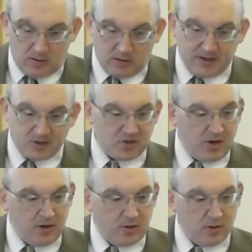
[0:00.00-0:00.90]
Let us
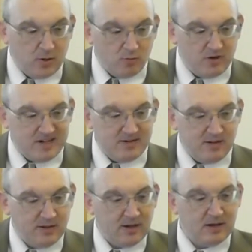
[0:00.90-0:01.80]
now read
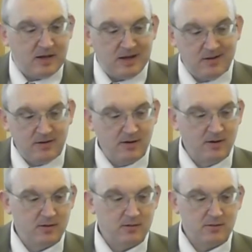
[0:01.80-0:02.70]
and
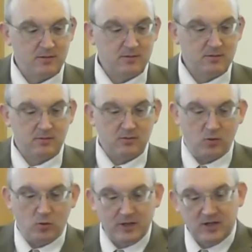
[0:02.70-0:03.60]
hear the
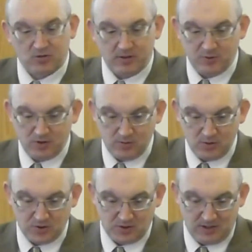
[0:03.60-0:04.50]
Holy
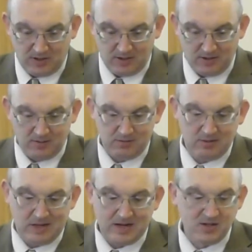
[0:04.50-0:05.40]
Scriptures in
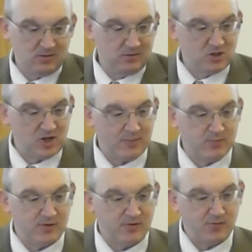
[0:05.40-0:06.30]
Daniel
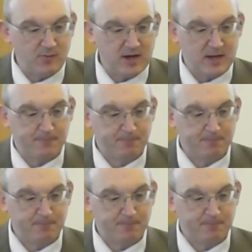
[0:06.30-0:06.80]
chapter 3.